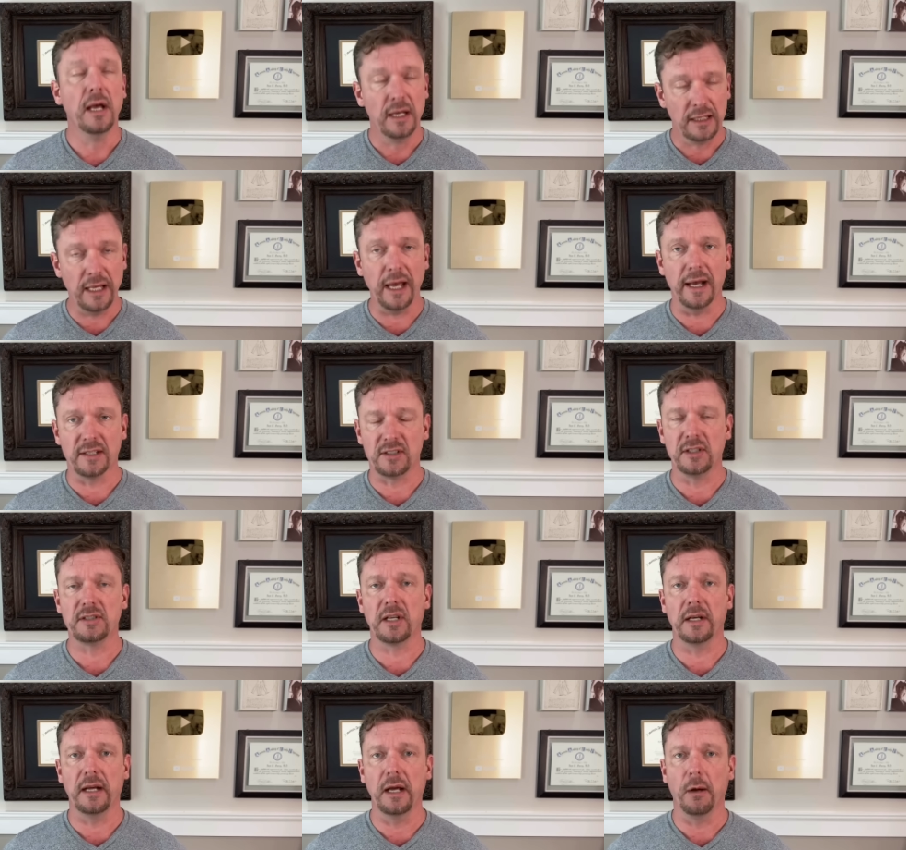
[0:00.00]
yes, it's
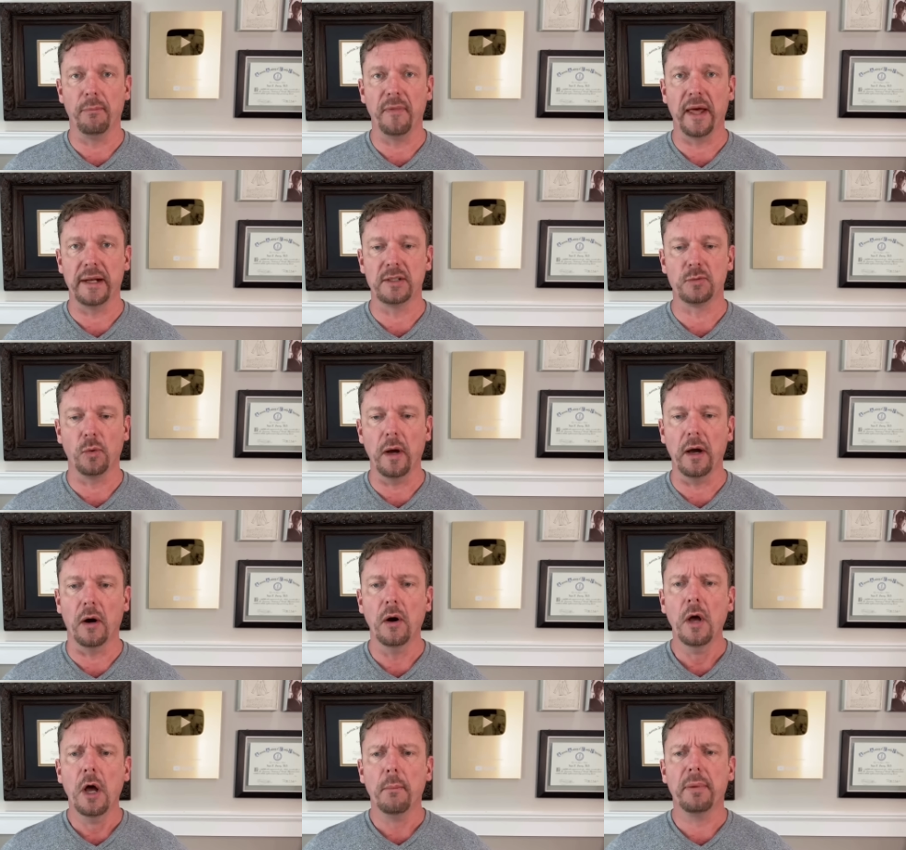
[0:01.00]
going to help that as well,
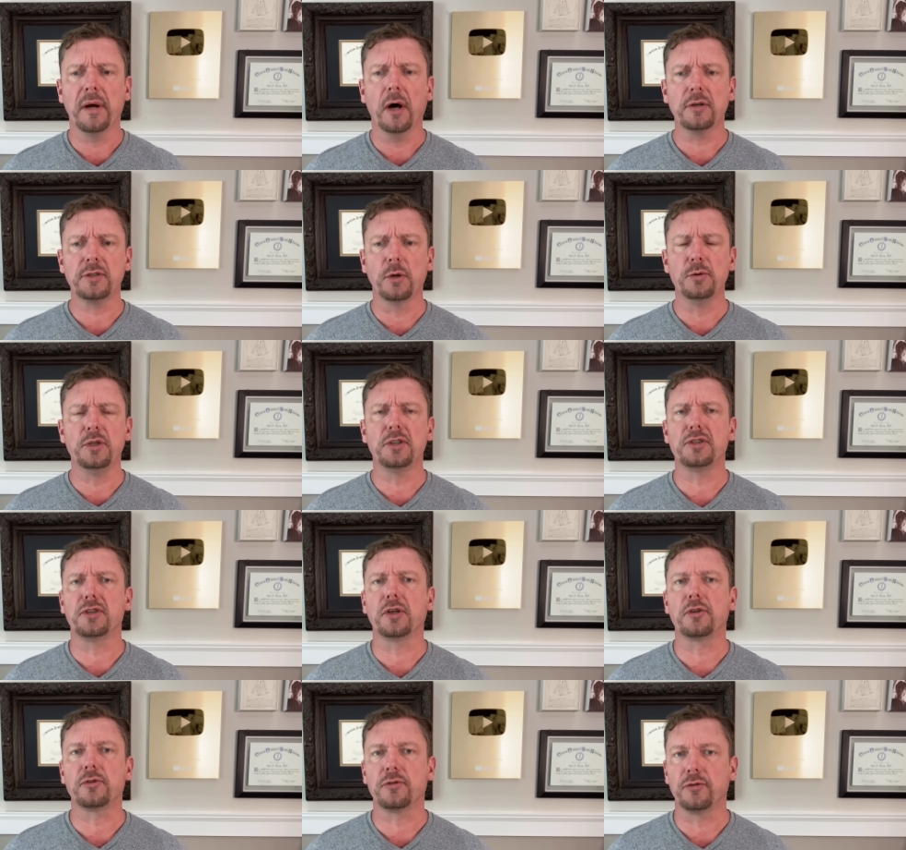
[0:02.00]
but also just the
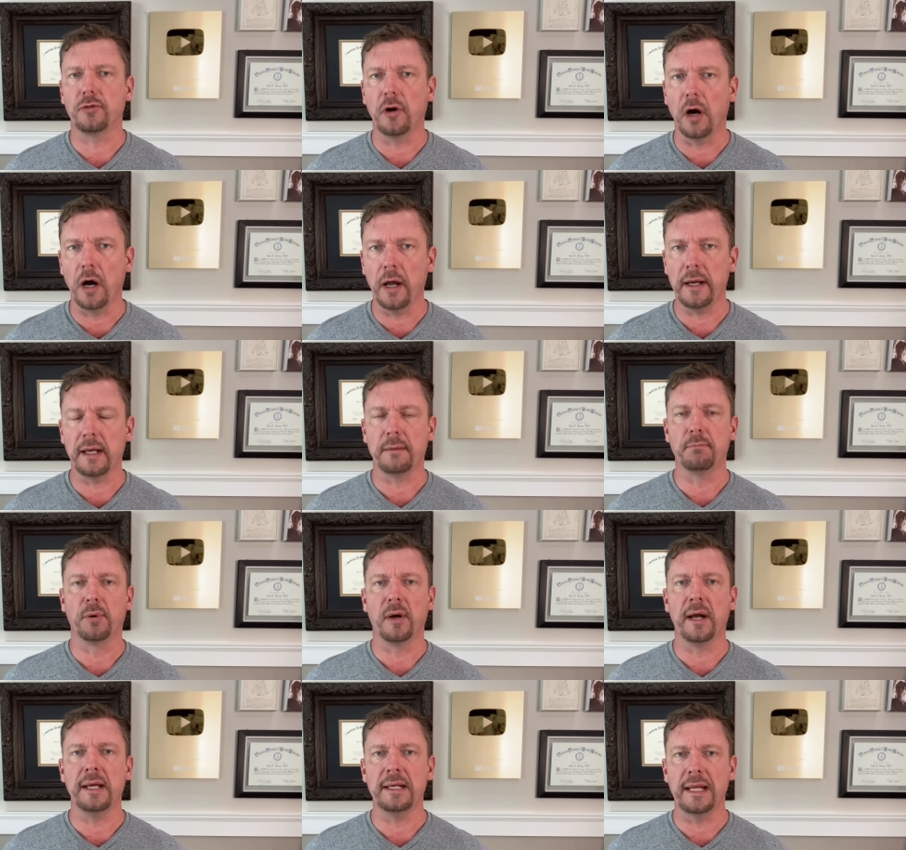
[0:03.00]
chronic
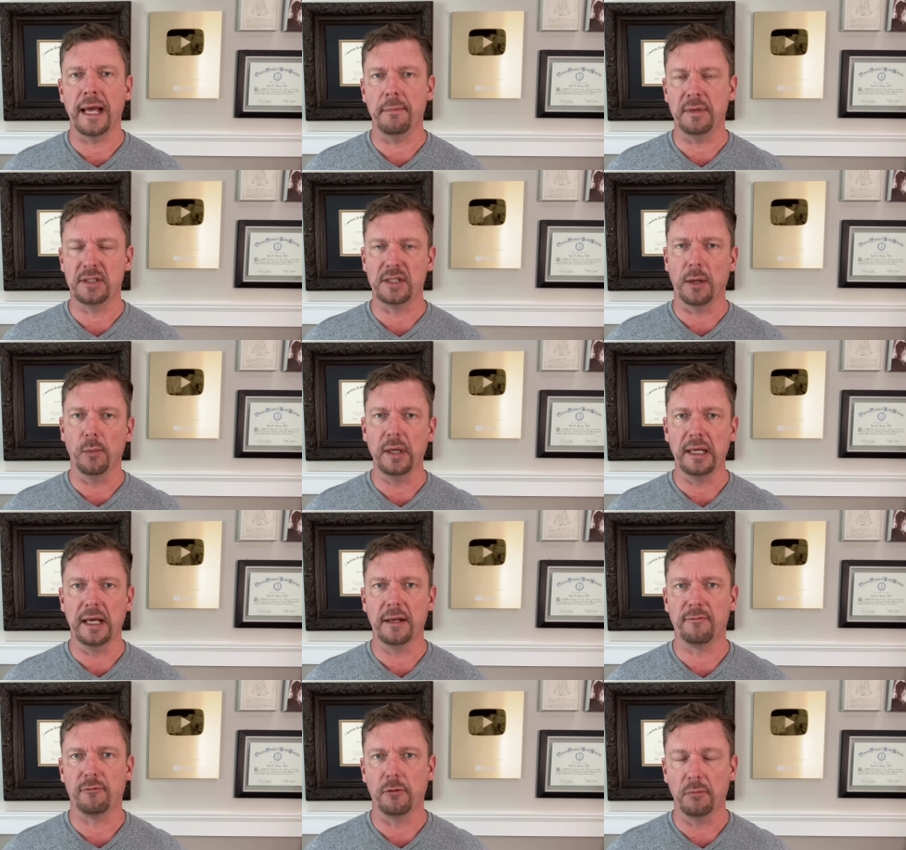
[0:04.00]
brain damage that we
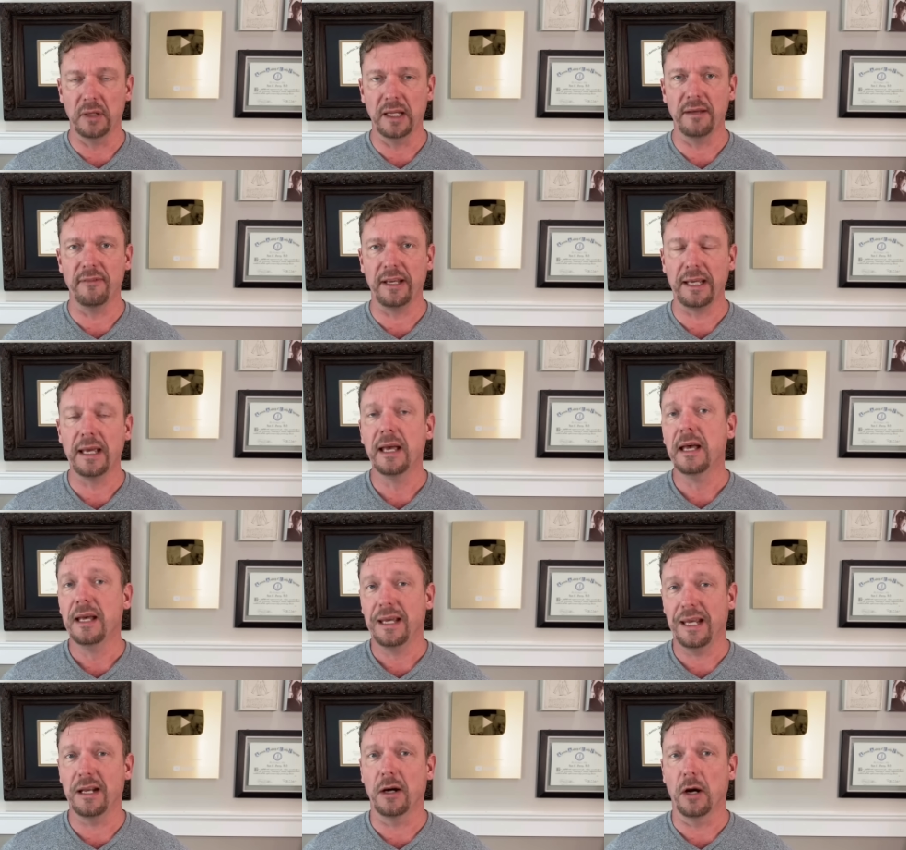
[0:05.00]
get from living
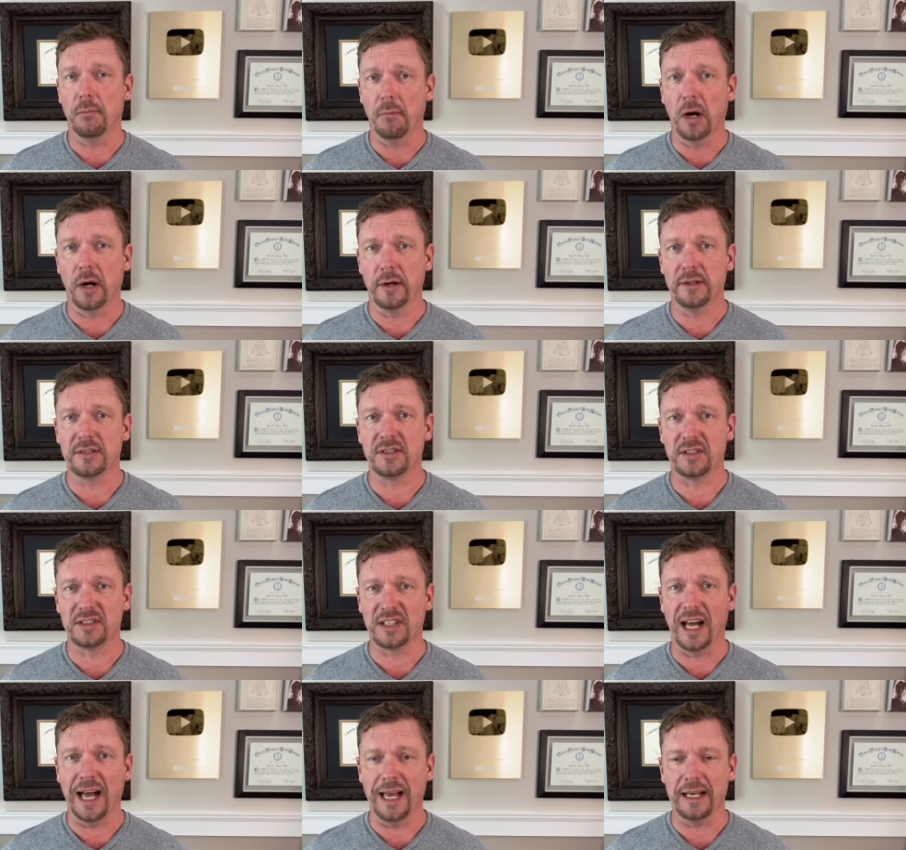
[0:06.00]
in our modern
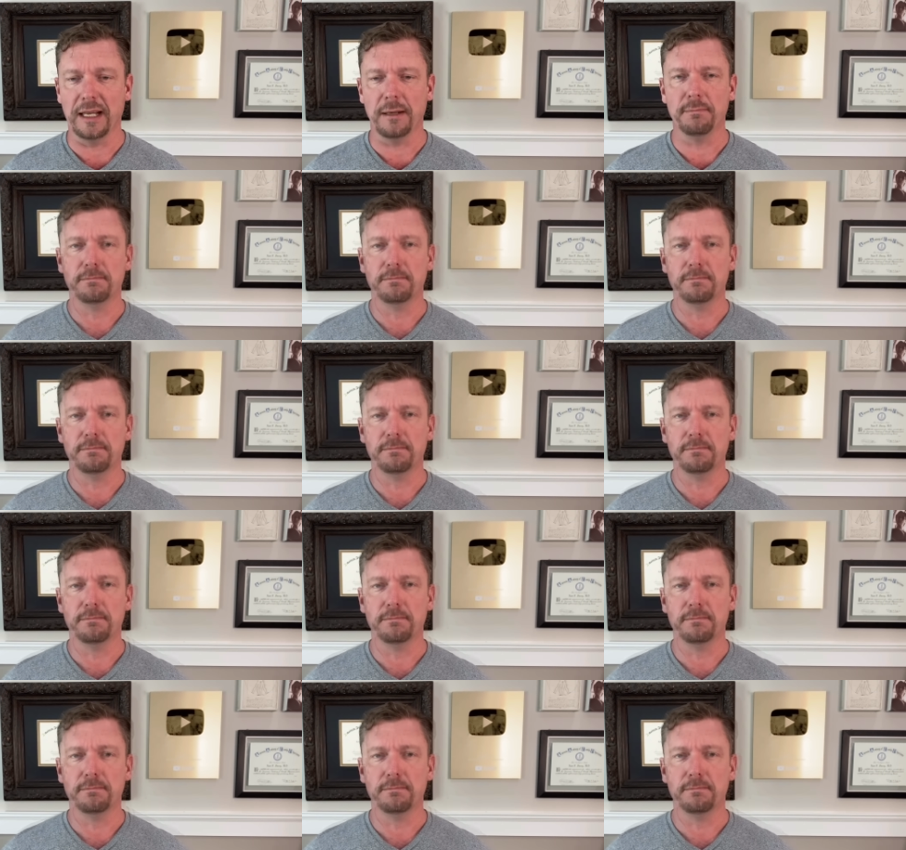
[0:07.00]
society.